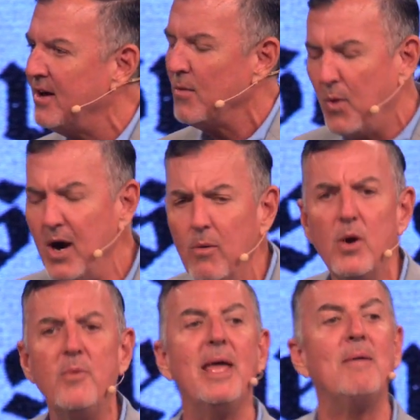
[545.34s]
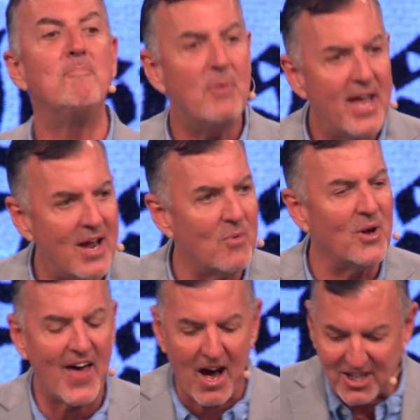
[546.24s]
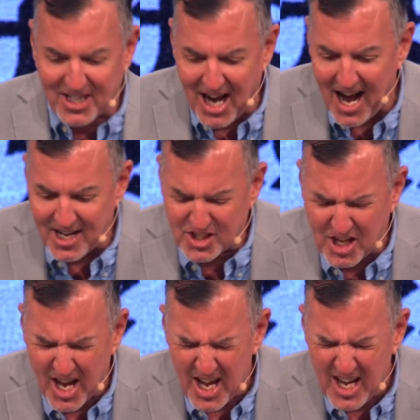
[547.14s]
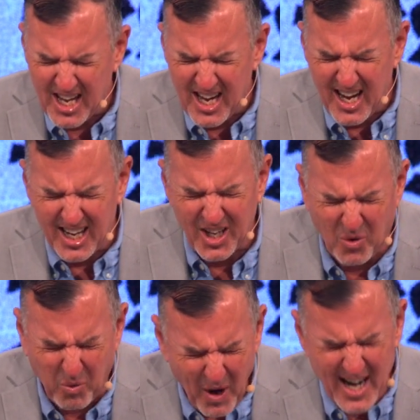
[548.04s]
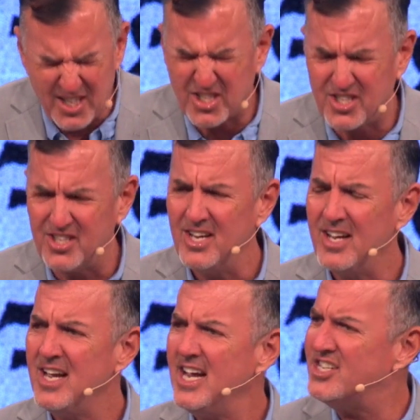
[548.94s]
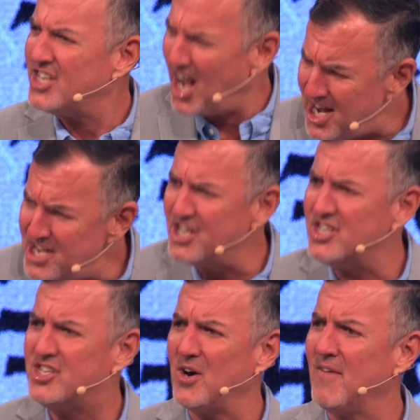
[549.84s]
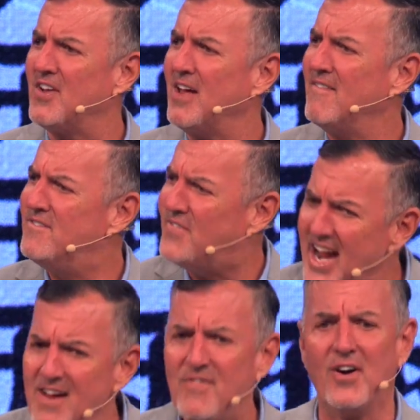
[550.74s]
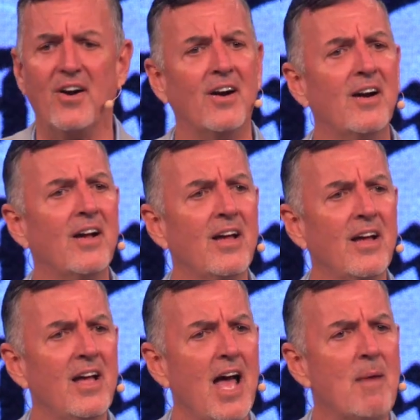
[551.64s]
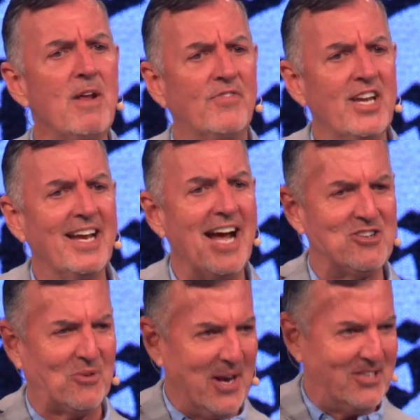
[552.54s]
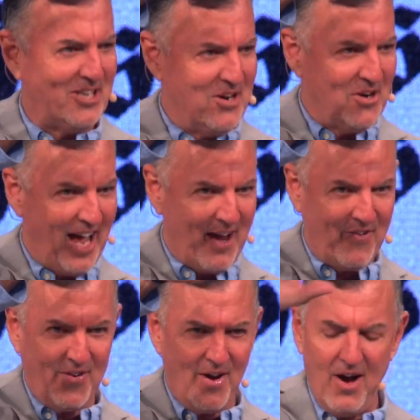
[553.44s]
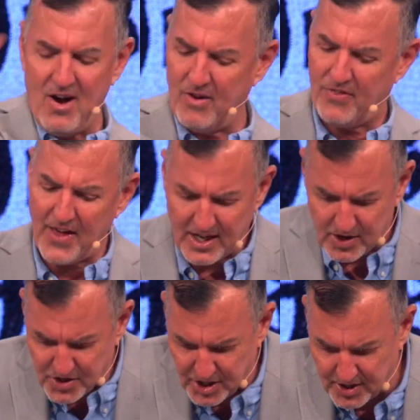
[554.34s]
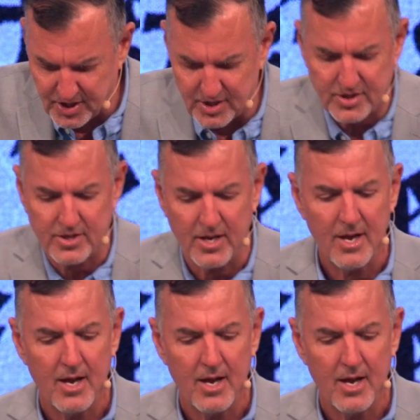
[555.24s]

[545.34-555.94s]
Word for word: Where would we be without God's grace, His undeserved favor? How many have seen God's grace in your life? Oh, thank you, Jesus.